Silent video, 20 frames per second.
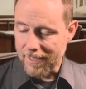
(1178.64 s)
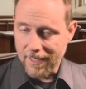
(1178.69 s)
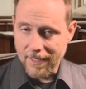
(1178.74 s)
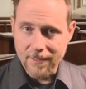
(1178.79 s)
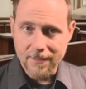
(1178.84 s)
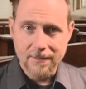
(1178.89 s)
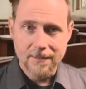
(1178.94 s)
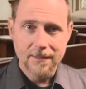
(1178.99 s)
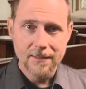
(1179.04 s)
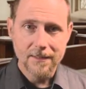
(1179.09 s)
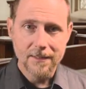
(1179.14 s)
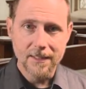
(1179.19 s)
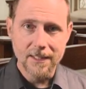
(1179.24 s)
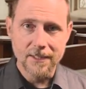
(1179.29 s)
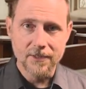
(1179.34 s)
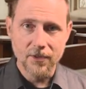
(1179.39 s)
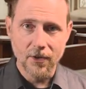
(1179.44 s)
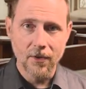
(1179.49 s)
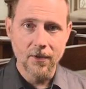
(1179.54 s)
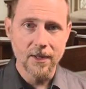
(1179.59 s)
Again,
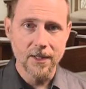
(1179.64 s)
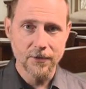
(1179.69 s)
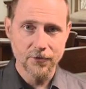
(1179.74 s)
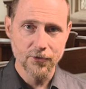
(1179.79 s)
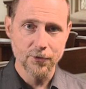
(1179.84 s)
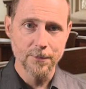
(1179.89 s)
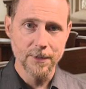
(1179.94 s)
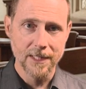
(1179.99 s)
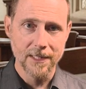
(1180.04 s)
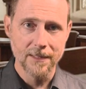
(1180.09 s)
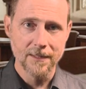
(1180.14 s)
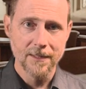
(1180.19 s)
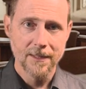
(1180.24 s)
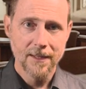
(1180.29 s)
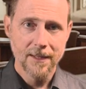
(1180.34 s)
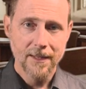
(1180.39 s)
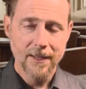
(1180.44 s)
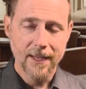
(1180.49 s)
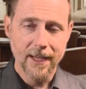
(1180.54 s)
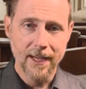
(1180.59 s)
it's all instrumental,
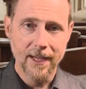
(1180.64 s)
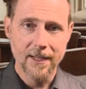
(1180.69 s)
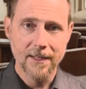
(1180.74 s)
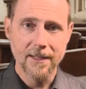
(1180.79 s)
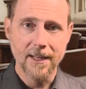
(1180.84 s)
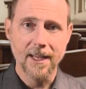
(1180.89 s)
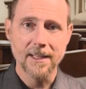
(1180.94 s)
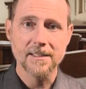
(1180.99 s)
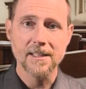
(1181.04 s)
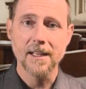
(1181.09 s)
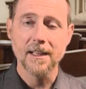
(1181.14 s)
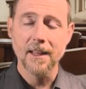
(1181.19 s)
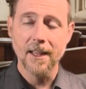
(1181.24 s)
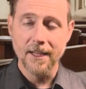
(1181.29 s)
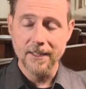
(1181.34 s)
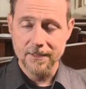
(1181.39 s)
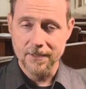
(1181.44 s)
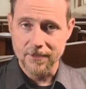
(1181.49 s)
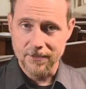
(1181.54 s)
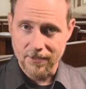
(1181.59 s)
and as I
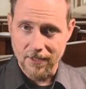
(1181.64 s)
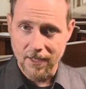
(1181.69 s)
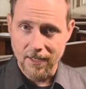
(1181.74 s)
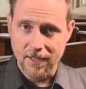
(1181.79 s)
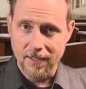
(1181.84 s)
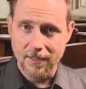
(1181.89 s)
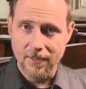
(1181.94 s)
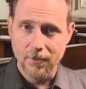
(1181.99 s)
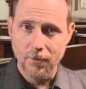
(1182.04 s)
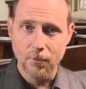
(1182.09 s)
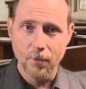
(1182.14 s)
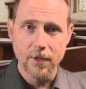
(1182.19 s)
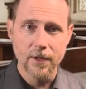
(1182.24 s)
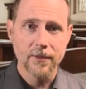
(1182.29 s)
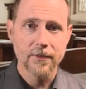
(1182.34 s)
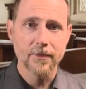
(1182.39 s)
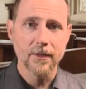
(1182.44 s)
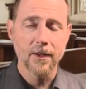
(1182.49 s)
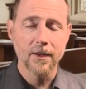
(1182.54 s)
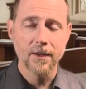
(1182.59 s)
like to say
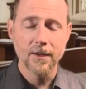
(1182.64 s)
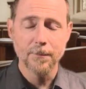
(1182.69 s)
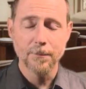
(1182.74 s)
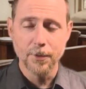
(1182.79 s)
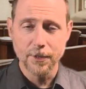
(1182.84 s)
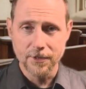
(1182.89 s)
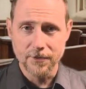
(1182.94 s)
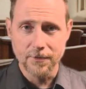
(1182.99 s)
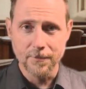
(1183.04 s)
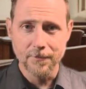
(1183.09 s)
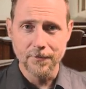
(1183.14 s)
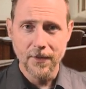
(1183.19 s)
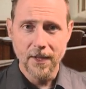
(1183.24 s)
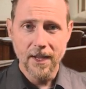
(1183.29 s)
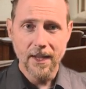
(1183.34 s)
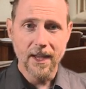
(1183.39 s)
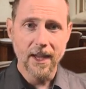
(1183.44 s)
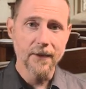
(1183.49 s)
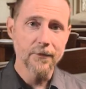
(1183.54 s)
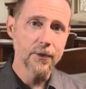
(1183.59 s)
with uh, Buddhism,
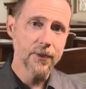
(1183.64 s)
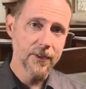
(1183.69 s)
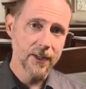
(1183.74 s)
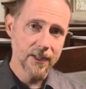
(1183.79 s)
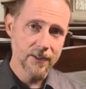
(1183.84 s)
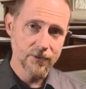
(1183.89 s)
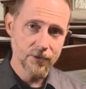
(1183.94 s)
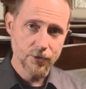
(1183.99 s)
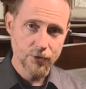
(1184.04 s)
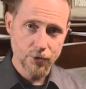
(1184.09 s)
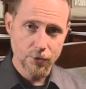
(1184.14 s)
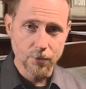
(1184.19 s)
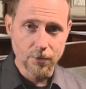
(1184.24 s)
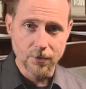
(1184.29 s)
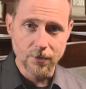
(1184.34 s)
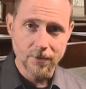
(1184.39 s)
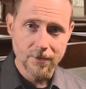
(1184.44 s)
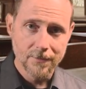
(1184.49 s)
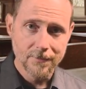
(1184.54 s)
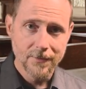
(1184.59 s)
everything is a
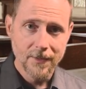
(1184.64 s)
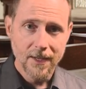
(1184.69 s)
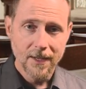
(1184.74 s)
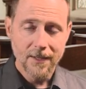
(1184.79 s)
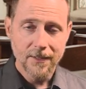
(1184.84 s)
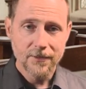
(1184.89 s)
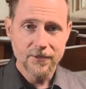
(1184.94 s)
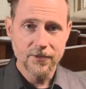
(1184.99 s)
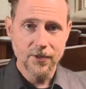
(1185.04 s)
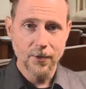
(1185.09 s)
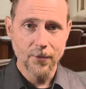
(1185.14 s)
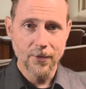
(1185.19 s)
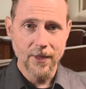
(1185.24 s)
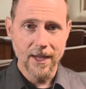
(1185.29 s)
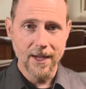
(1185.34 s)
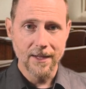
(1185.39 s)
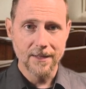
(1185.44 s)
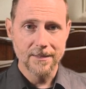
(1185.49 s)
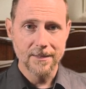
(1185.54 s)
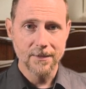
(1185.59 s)
tool. So
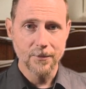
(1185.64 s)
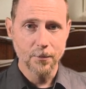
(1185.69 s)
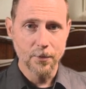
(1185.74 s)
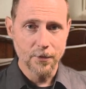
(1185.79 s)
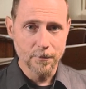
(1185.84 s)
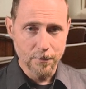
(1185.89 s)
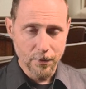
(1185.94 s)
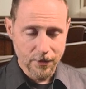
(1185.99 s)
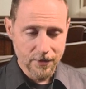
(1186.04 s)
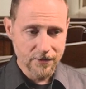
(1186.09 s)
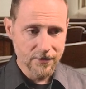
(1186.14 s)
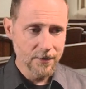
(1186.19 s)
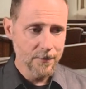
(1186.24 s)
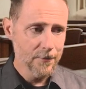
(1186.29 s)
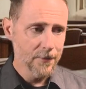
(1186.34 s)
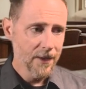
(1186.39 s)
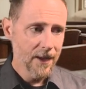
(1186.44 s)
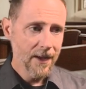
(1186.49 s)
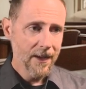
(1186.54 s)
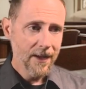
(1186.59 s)
that with
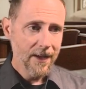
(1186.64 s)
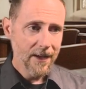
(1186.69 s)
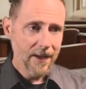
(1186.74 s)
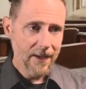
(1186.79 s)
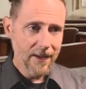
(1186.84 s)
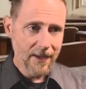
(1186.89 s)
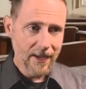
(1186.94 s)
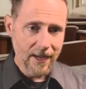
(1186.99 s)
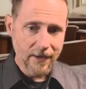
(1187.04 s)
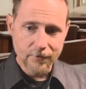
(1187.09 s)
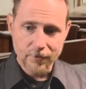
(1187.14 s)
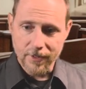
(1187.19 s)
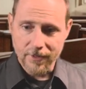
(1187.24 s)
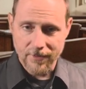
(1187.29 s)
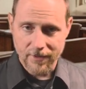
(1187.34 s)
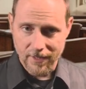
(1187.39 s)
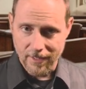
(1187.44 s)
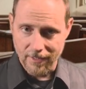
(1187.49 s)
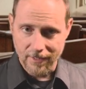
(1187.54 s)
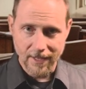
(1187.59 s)
Buddhism,
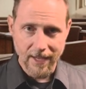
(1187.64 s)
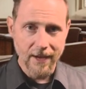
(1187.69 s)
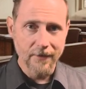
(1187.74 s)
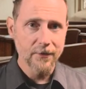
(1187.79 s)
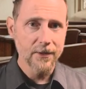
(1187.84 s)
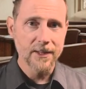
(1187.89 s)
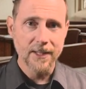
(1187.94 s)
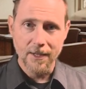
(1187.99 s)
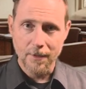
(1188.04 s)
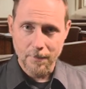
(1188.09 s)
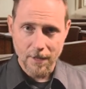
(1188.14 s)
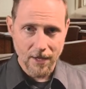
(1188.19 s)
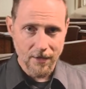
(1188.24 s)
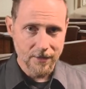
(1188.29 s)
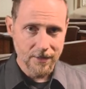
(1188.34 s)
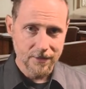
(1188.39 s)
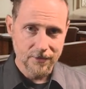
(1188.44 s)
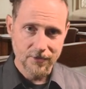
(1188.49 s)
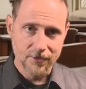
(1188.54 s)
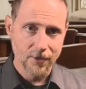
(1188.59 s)
Everything, everything
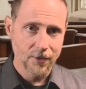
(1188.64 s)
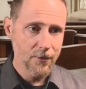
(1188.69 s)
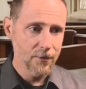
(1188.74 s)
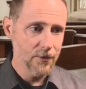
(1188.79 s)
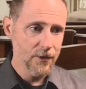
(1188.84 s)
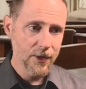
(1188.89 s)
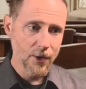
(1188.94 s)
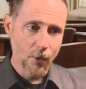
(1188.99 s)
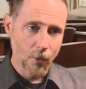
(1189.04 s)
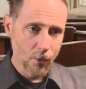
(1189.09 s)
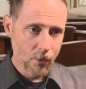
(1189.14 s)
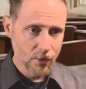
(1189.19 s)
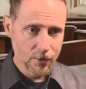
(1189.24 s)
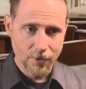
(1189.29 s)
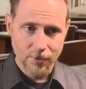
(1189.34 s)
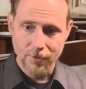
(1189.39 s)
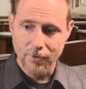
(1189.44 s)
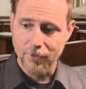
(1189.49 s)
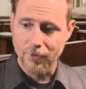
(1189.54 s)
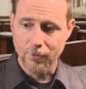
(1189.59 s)
about it. So the
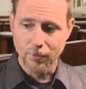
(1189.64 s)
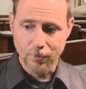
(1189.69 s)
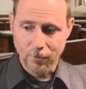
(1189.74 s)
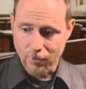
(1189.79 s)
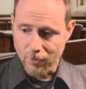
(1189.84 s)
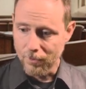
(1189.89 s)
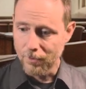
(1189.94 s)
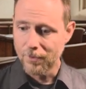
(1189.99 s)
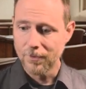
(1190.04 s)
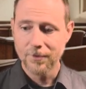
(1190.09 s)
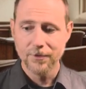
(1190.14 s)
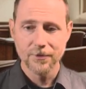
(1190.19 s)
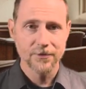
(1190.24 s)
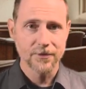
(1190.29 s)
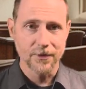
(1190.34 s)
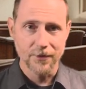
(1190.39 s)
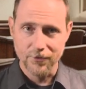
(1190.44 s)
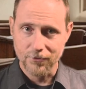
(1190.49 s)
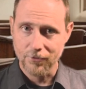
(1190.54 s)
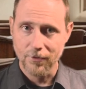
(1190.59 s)
order, the
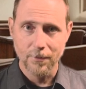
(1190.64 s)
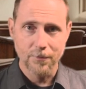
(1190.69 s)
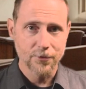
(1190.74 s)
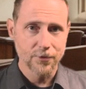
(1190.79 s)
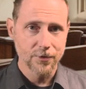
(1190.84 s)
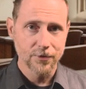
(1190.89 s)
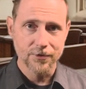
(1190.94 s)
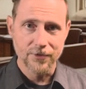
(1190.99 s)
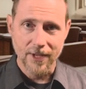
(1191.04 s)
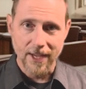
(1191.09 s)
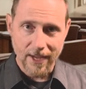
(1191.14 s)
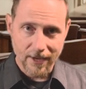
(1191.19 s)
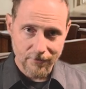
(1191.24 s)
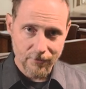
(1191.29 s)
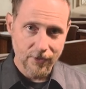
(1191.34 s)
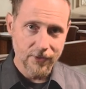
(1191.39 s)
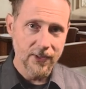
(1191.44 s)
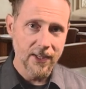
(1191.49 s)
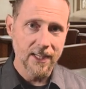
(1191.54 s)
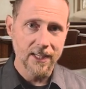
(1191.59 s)
rules, the scriptures,
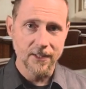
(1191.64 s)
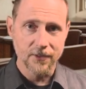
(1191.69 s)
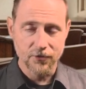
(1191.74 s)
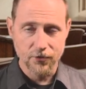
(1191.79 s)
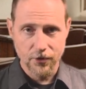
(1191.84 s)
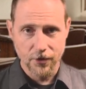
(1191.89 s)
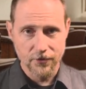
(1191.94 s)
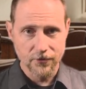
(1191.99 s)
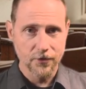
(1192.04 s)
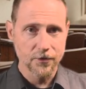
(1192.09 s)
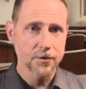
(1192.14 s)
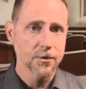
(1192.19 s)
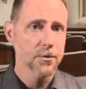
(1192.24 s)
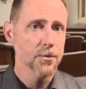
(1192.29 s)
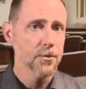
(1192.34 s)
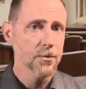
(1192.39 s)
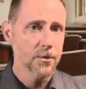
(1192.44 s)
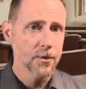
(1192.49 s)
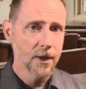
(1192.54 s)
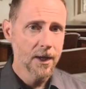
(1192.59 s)
everything is just a
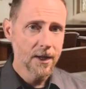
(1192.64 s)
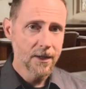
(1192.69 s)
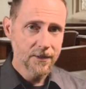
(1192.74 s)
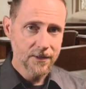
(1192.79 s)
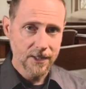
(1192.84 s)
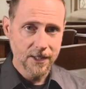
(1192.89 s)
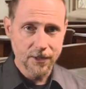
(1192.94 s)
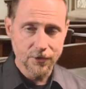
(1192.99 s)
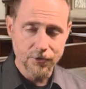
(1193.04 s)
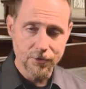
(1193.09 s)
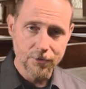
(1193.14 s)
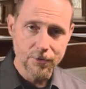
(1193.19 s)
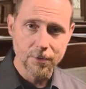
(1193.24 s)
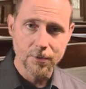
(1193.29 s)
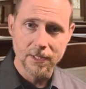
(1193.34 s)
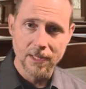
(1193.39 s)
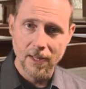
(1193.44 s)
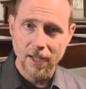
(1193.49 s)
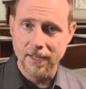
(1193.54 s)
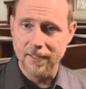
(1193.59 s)
tool to get you
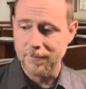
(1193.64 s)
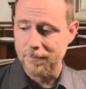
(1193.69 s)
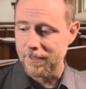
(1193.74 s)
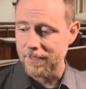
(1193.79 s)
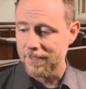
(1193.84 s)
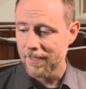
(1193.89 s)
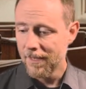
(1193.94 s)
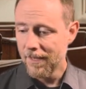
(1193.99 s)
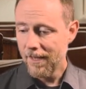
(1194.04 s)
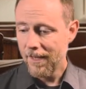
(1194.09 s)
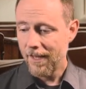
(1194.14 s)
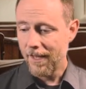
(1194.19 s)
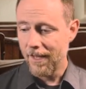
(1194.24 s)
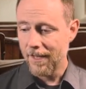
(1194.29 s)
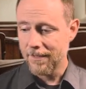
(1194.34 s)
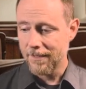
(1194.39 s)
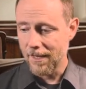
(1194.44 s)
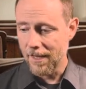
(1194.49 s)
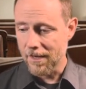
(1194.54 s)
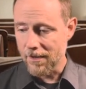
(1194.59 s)
to enlightenment.
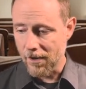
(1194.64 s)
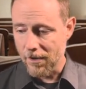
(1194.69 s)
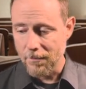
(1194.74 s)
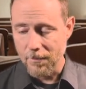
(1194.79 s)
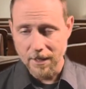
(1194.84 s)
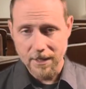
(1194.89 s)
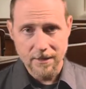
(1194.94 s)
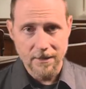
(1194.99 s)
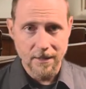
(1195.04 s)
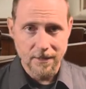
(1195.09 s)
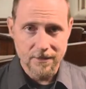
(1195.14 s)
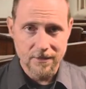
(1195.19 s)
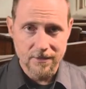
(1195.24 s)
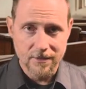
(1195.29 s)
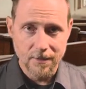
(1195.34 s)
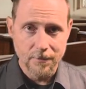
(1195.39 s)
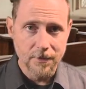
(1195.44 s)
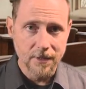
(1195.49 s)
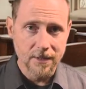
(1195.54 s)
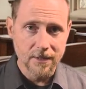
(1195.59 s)
And Eckhart
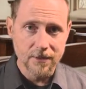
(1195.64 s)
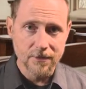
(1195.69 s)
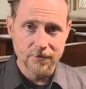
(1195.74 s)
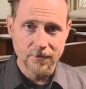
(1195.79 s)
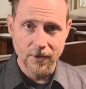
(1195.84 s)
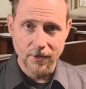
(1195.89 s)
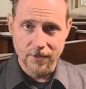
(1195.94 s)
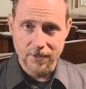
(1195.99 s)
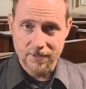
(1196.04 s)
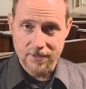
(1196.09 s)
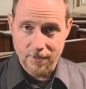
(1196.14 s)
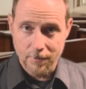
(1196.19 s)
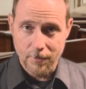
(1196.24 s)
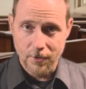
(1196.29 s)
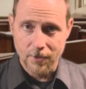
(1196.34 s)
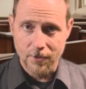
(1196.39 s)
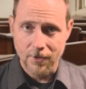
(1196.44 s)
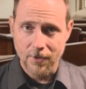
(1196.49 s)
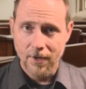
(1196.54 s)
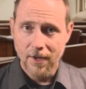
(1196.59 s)
recognizes something that's very
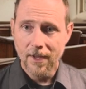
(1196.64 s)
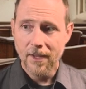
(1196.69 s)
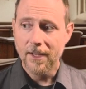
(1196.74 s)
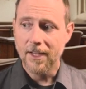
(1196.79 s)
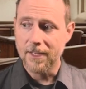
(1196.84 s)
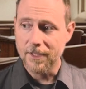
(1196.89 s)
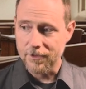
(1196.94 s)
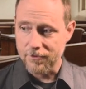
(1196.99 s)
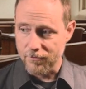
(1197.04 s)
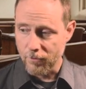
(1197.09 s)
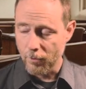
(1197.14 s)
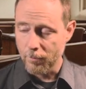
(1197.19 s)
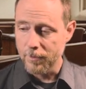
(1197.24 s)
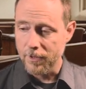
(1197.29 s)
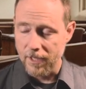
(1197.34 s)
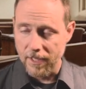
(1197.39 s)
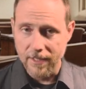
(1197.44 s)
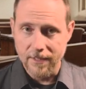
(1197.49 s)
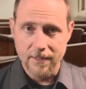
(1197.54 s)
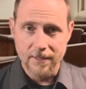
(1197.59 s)
similar in its
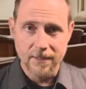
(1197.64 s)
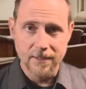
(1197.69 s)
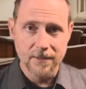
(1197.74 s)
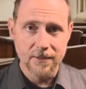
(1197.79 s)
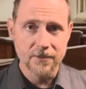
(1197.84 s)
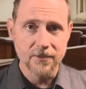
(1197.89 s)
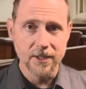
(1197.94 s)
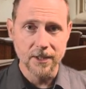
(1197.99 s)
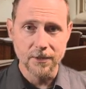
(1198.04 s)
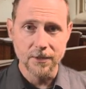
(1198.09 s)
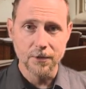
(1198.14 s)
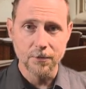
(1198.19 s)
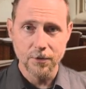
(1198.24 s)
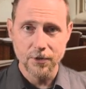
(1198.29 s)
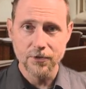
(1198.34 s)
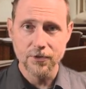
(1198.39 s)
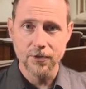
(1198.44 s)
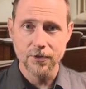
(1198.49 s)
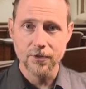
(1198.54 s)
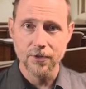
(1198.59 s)
formulated in distinctly
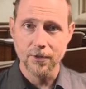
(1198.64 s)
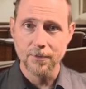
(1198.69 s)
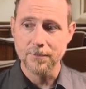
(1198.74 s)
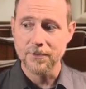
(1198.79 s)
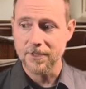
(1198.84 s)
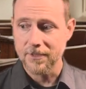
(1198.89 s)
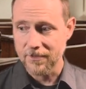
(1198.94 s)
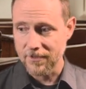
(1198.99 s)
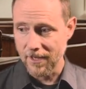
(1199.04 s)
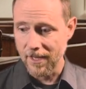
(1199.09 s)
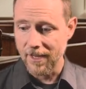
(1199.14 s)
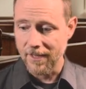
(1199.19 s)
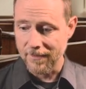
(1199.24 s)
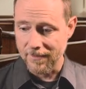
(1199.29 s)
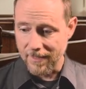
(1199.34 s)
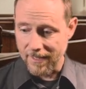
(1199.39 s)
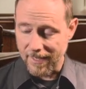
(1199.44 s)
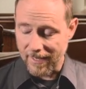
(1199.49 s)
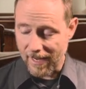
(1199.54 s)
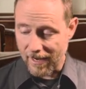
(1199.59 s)
Christian terms in
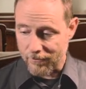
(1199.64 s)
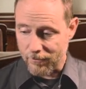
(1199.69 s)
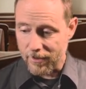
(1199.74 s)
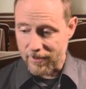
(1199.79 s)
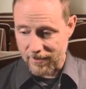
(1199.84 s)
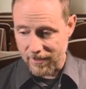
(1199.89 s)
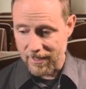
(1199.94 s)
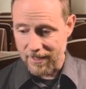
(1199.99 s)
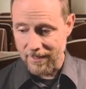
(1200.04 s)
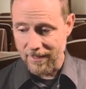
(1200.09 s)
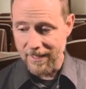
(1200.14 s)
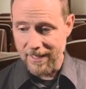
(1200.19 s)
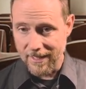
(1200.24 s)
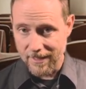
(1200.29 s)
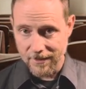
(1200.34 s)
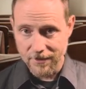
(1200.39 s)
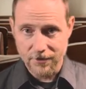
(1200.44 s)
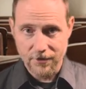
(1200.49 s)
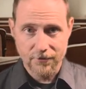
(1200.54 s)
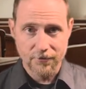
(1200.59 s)
saying that everything
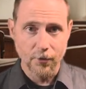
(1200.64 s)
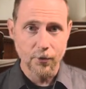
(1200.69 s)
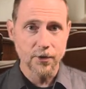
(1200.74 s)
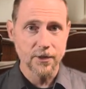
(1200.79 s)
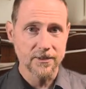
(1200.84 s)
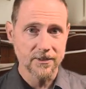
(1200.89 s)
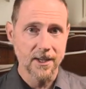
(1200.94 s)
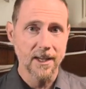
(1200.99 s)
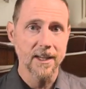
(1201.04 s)
is for the